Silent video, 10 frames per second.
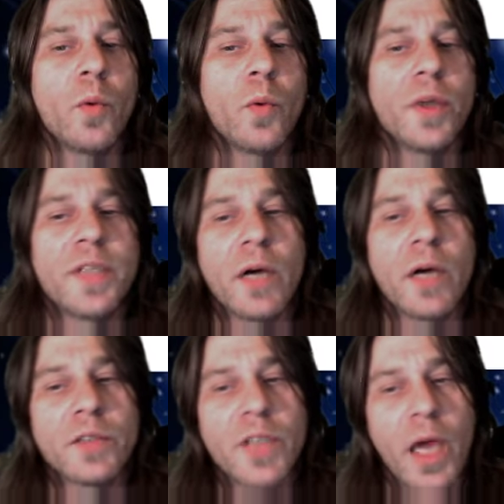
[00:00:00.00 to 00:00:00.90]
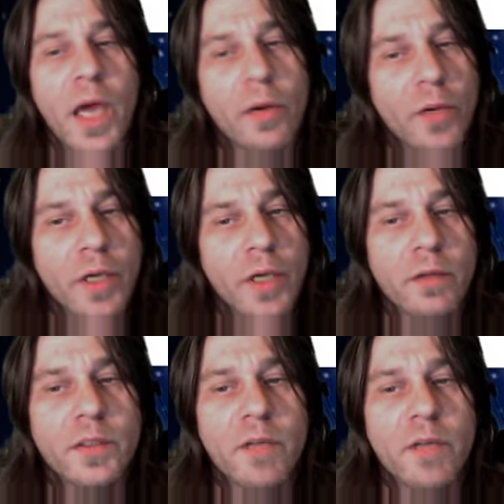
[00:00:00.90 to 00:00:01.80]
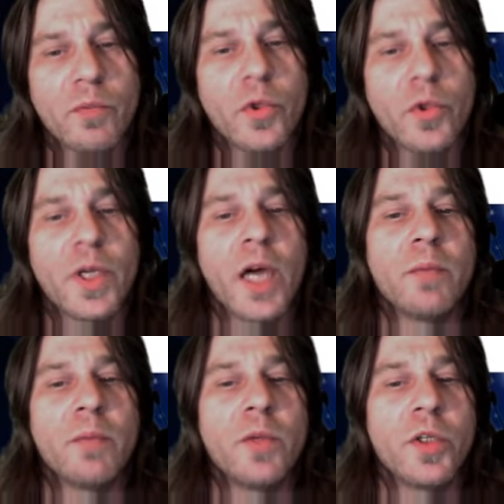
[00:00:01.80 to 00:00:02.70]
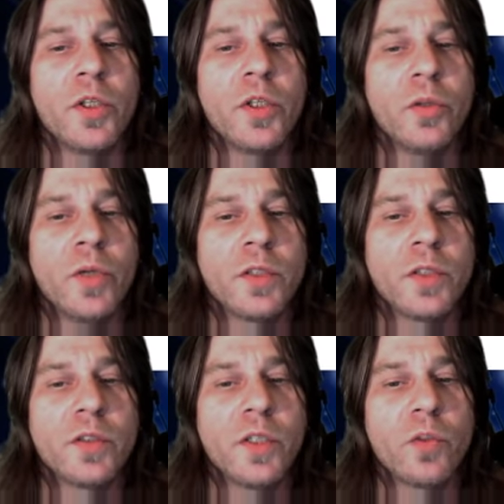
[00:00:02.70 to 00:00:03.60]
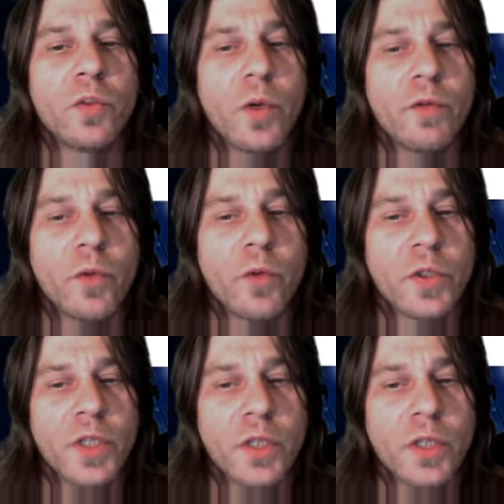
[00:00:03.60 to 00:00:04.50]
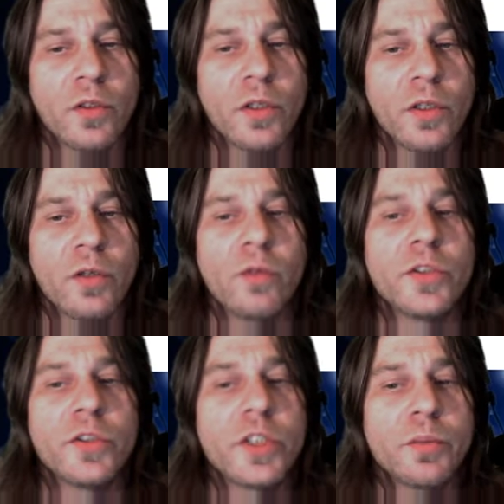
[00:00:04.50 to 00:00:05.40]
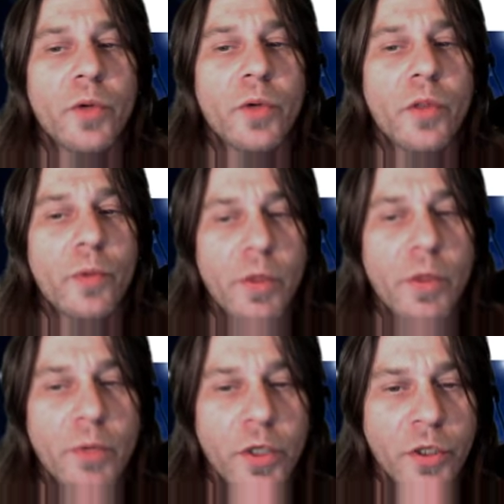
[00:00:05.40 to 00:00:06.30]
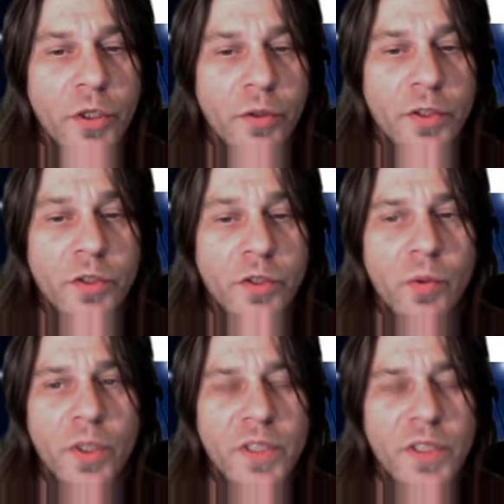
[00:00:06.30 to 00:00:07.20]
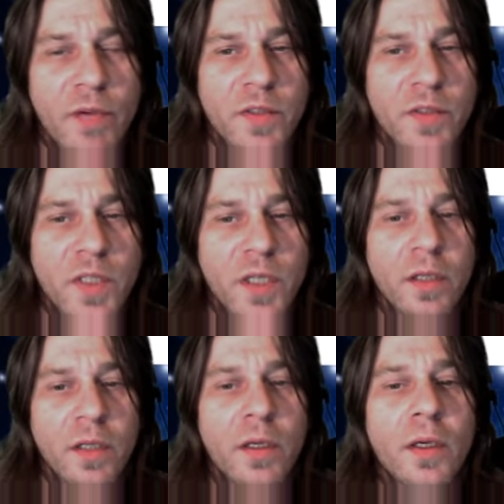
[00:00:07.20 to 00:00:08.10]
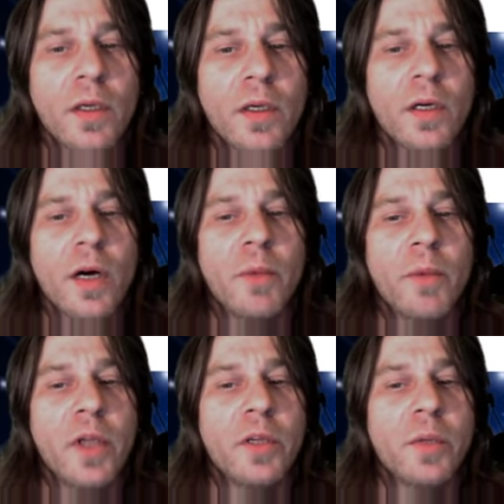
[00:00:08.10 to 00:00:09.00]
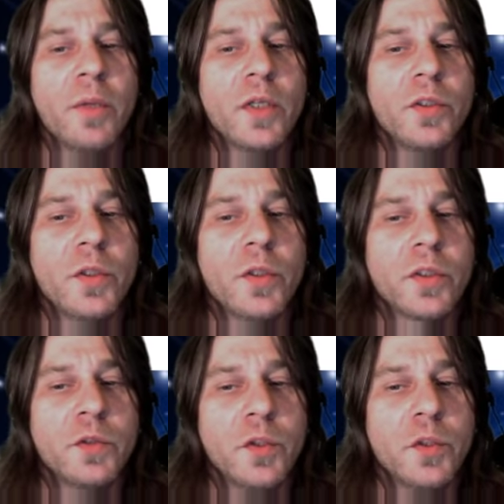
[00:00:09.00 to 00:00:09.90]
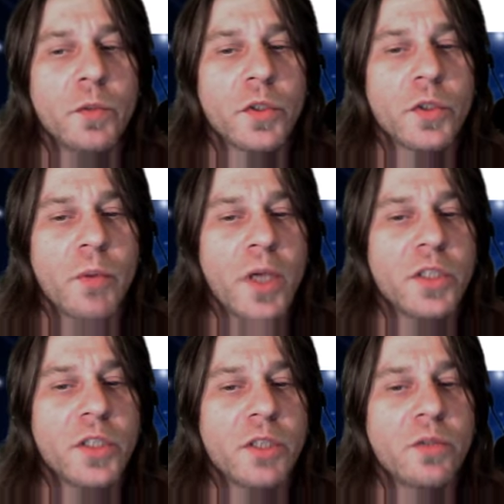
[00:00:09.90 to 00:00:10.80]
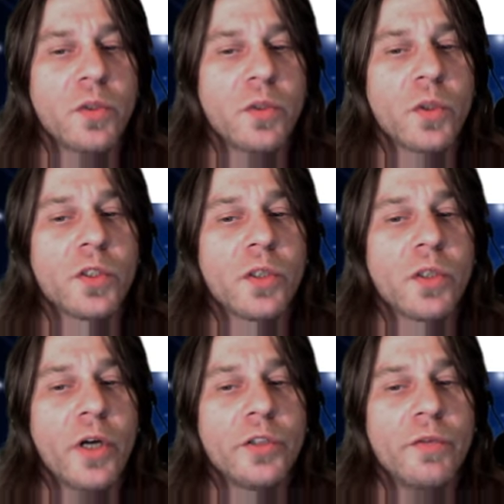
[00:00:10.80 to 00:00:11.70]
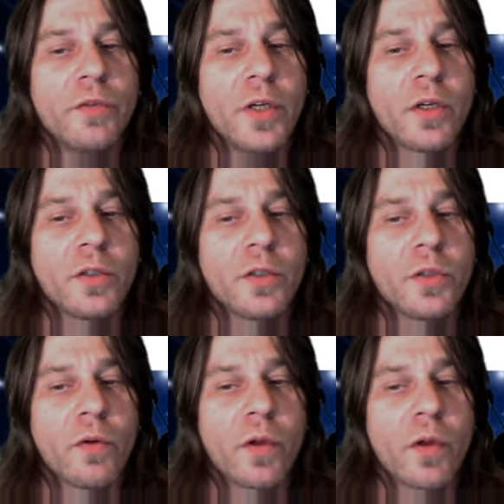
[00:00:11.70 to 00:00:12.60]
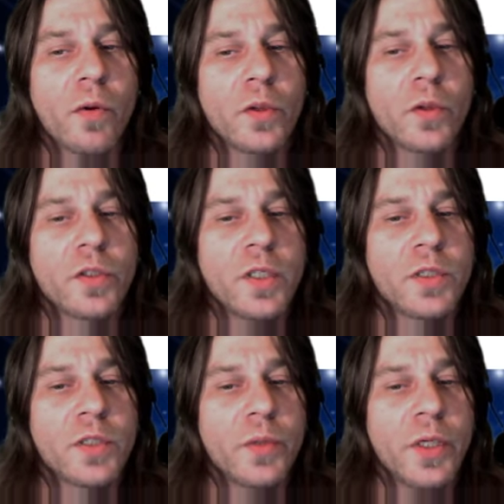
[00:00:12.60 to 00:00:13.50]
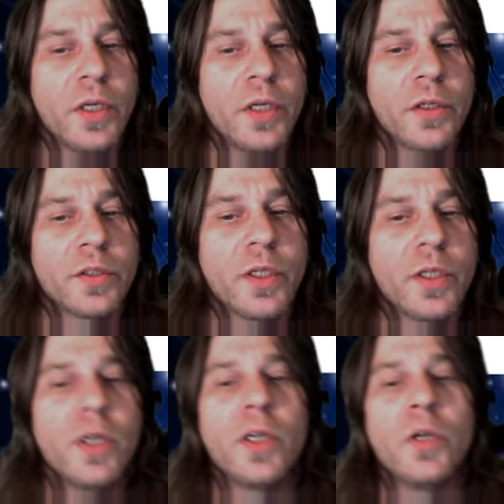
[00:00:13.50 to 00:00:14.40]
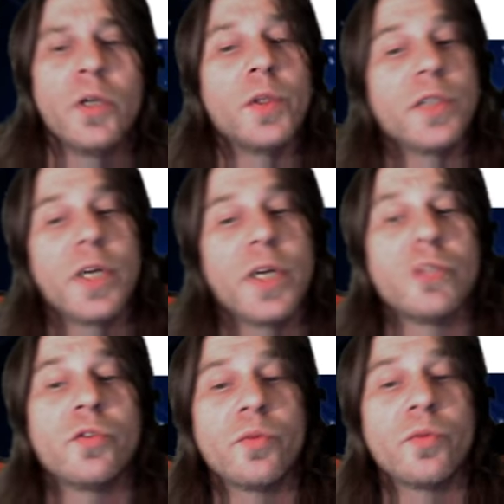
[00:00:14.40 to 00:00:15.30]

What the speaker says: went down staggering, 7.9 million units in 2014 to a little over 6.3 million units in 2017, mainly because U.S. consumer demand has shifted towards larger vehicles over the course of these 3 years. U.S. light,